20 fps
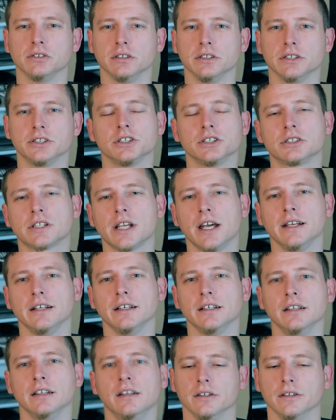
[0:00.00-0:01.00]
It's just kind
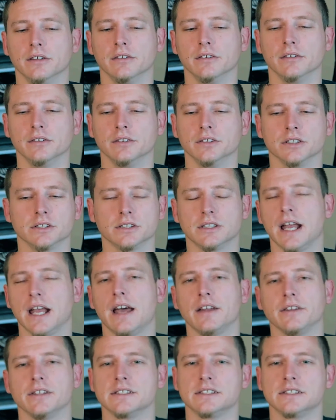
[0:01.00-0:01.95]
of just how the